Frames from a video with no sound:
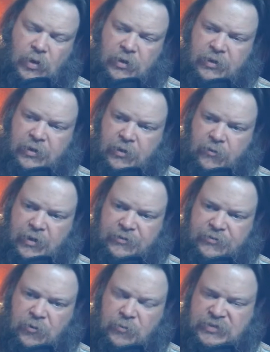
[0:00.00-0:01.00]
In
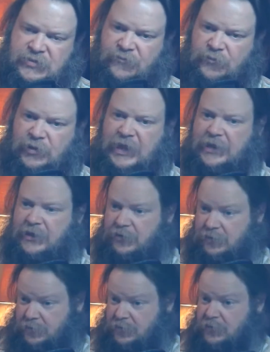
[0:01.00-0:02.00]
terms of
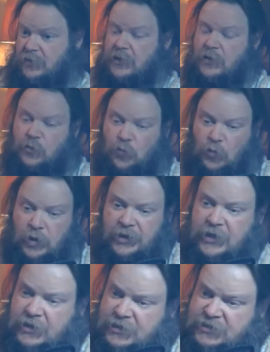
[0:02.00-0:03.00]
relating what
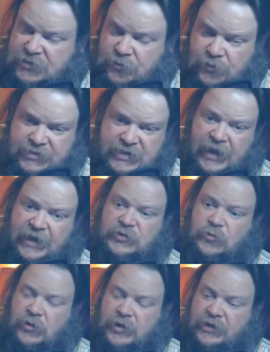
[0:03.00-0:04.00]
is to its
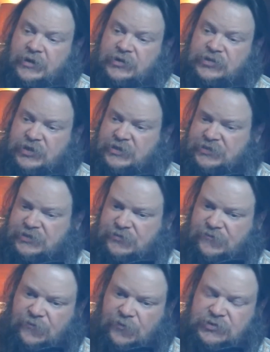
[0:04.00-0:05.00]
actual conditions
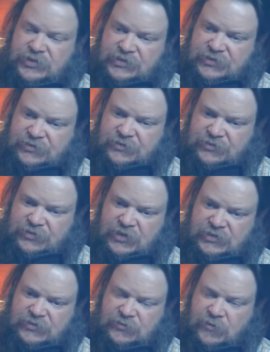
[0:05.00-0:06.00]
versus
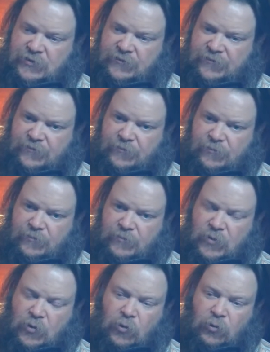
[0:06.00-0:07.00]
just sort of
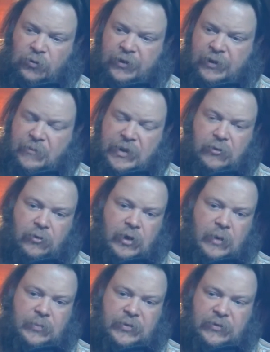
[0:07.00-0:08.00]
holding a mirror
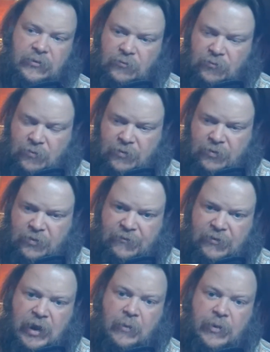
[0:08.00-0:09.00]
up to the
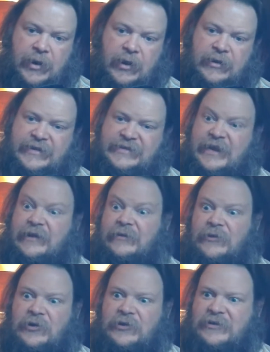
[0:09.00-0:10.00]
phenomenon and saying,
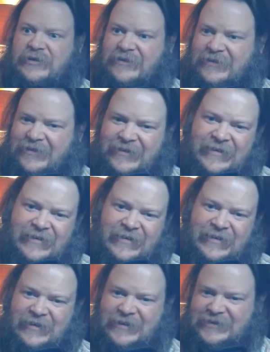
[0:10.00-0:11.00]
look,
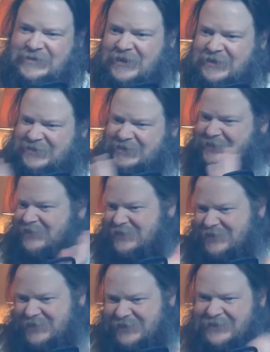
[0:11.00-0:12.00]
it
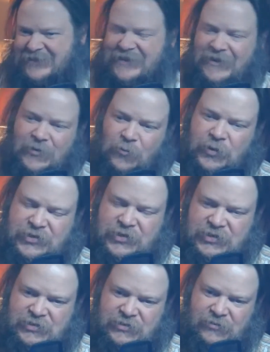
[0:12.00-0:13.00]
exists, which
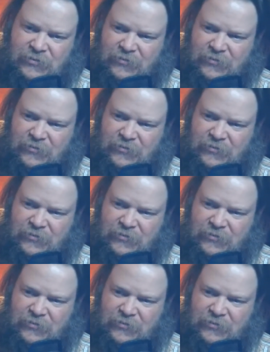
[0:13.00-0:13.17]
is,